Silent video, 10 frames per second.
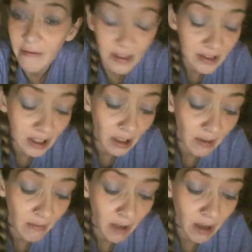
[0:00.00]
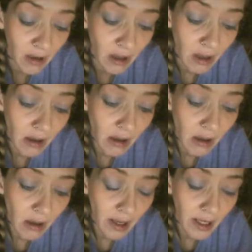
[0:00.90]
at the time,
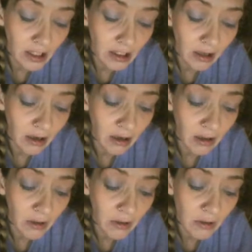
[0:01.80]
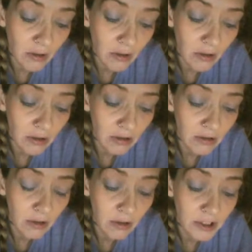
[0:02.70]
and
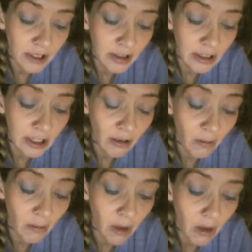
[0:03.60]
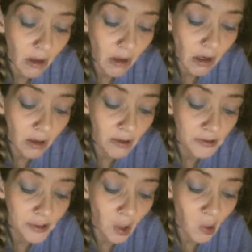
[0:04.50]
started scaring them.
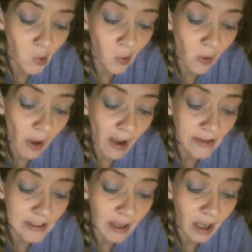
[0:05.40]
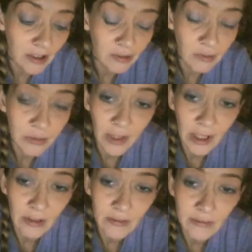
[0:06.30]
So I decided to move
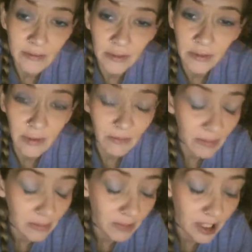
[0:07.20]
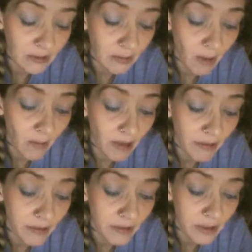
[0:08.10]
out and move back in with my
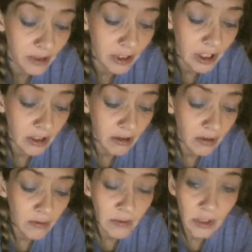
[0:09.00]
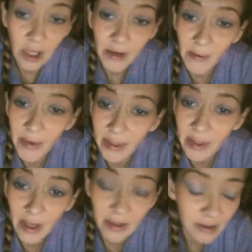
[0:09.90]
mother. Well, like a week
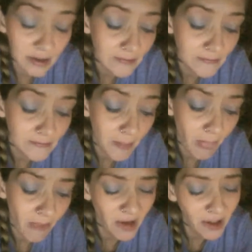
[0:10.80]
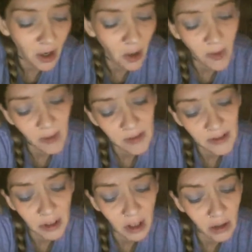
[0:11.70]
later, no, maybe
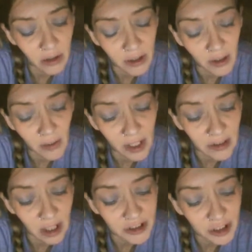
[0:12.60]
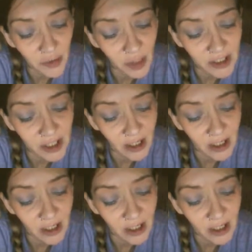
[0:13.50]
it's a little longer than a week, like 2 weeks, I